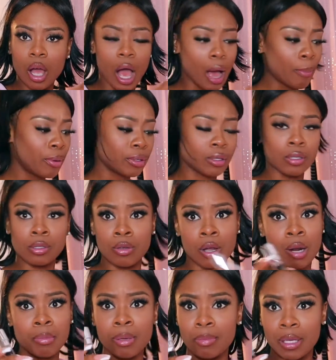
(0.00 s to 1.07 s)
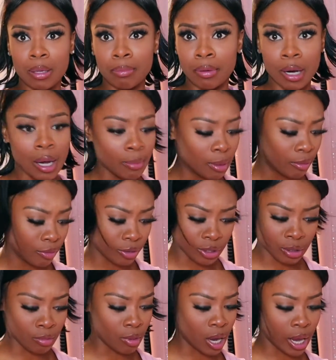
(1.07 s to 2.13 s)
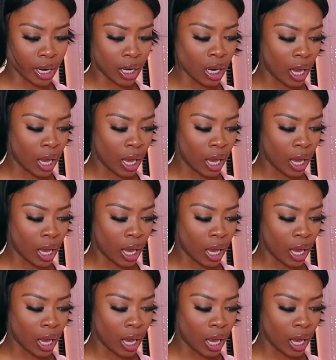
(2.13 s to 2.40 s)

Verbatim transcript: I put this on, I'm gonna be a problem for somebody.